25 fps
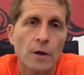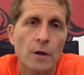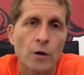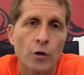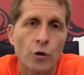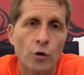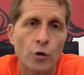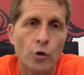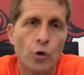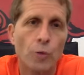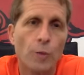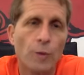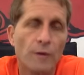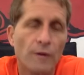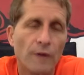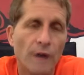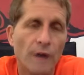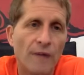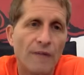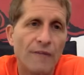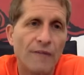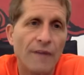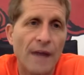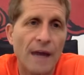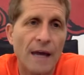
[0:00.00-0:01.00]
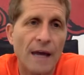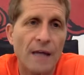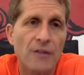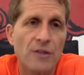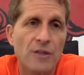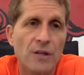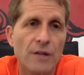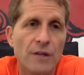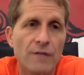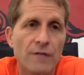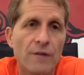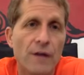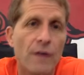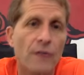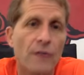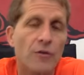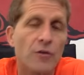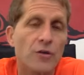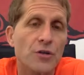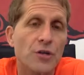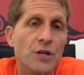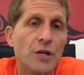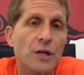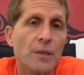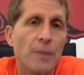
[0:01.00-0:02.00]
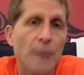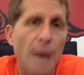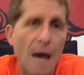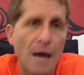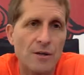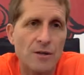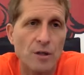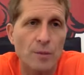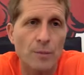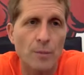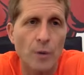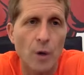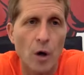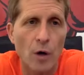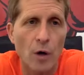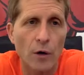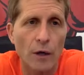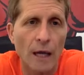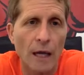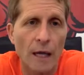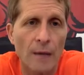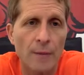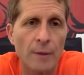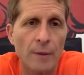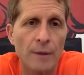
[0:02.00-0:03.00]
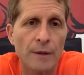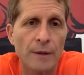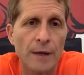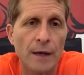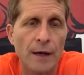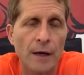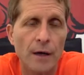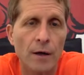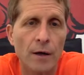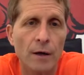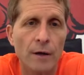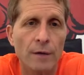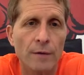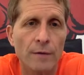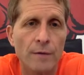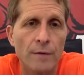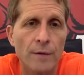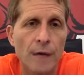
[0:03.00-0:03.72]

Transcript: group of our fans that have never seen a basketball game in there.